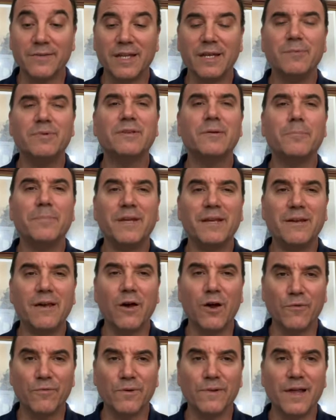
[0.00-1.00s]
So he was a big
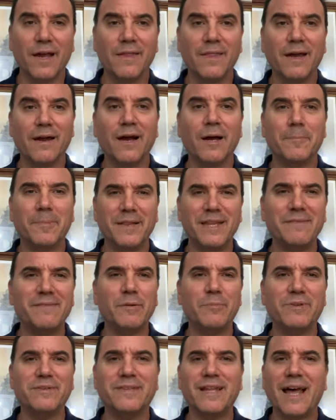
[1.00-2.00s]
overlay there. I believe he
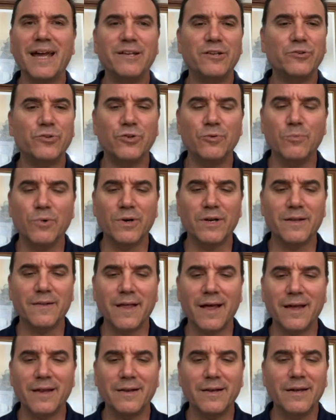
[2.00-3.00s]
was 9-2 morning
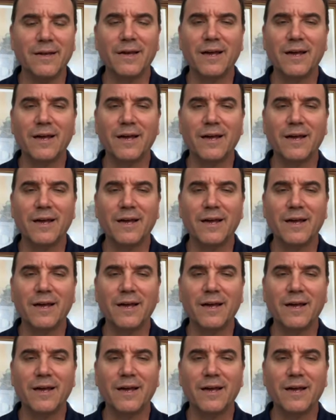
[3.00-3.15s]
line.